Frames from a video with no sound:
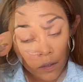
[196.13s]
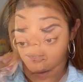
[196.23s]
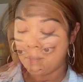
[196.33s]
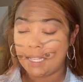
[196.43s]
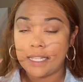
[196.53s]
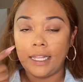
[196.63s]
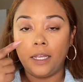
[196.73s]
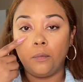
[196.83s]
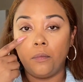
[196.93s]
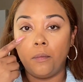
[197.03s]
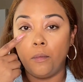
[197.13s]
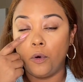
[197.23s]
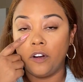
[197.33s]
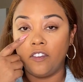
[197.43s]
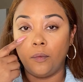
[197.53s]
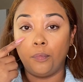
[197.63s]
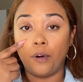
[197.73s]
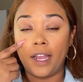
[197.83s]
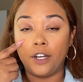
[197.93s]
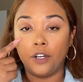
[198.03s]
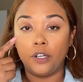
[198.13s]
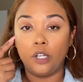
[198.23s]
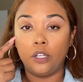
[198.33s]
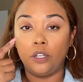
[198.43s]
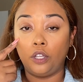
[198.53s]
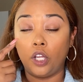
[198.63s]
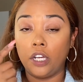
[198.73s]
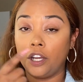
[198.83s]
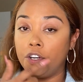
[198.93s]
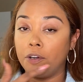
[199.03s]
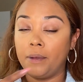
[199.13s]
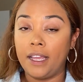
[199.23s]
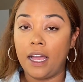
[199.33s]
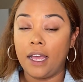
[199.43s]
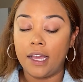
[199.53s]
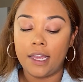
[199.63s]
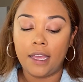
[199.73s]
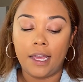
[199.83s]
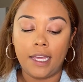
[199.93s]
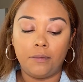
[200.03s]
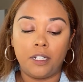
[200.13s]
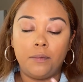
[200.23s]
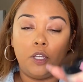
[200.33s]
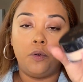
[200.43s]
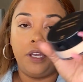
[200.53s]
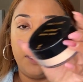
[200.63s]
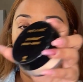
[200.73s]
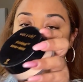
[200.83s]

Because I like more of a brighter look under my eye, I am going to be going in